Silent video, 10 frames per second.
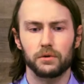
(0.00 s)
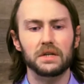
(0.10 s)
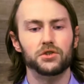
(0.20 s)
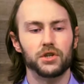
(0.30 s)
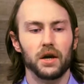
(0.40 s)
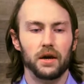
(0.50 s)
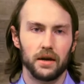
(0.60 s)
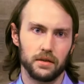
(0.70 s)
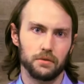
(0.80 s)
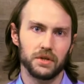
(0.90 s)
reached,
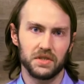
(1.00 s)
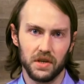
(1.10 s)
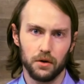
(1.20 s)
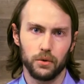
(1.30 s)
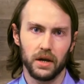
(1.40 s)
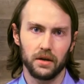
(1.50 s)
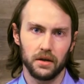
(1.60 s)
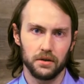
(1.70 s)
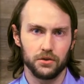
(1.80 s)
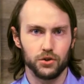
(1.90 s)
and then we segue
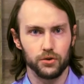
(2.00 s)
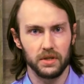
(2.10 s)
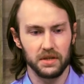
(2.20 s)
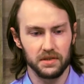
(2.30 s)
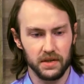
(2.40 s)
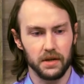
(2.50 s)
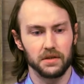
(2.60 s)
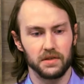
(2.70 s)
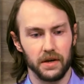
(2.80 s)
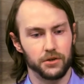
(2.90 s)
into the second
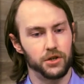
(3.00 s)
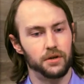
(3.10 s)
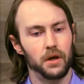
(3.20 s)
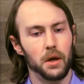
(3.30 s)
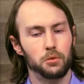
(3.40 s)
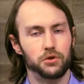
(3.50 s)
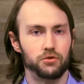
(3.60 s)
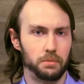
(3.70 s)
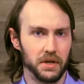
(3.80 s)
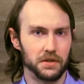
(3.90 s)
section, which
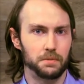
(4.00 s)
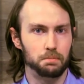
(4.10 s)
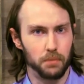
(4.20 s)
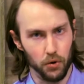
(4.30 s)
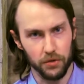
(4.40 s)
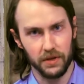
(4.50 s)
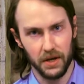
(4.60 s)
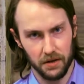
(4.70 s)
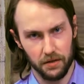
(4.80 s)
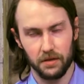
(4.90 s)
repeats both the
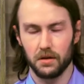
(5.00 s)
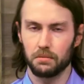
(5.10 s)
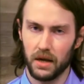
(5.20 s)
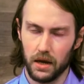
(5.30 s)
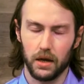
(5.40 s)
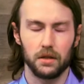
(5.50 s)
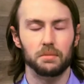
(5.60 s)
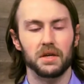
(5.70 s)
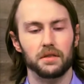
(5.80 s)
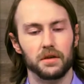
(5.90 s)
A theme and the
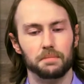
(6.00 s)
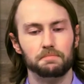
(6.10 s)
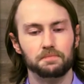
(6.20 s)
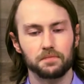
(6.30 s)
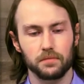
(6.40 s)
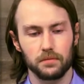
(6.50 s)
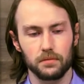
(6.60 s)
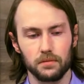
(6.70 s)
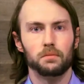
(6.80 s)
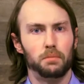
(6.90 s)
B theme.
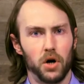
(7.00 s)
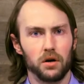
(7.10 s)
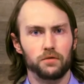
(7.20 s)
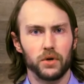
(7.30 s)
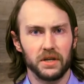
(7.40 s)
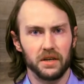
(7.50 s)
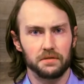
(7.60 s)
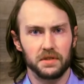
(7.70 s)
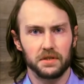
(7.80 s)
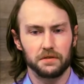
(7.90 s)
Part of what
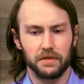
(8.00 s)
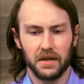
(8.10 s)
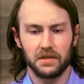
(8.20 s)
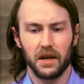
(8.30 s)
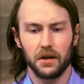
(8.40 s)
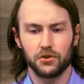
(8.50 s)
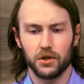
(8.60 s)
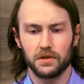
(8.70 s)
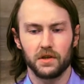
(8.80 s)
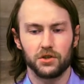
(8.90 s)
gives this
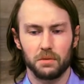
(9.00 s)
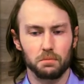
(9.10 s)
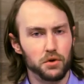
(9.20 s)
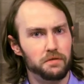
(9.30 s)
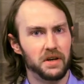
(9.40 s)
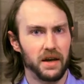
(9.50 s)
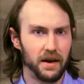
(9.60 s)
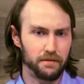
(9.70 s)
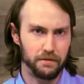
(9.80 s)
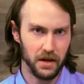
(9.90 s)
Fantasia such a moving
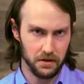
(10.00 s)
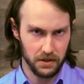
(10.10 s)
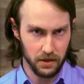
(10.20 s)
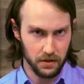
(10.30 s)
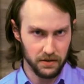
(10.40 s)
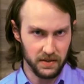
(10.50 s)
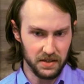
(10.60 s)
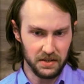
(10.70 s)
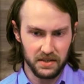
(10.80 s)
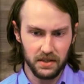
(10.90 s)
affect is the
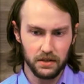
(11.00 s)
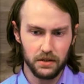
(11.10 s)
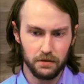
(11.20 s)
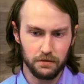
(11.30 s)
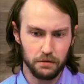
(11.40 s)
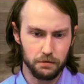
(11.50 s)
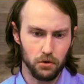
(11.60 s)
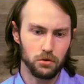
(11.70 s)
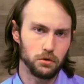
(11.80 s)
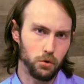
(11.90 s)
distinctive
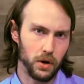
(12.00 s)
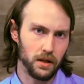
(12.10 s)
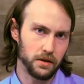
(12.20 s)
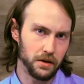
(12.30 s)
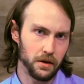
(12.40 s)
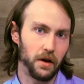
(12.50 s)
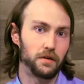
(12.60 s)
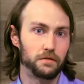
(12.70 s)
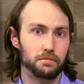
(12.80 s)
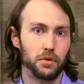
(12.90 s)
vocal quality
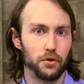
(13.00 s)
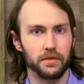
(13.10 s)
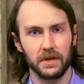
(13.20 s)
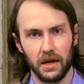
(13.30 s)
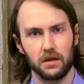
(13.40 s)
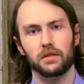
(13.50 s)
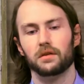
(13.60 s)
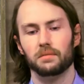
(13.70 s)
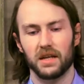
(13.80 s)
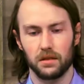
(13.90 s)
of both the A
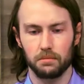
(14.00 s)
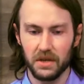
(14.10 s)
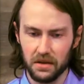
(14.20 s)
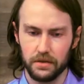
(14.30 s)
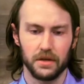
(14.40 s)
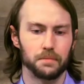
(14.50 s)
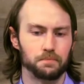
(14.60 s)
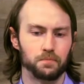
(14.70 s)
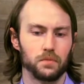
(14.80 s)
theme and the B theme.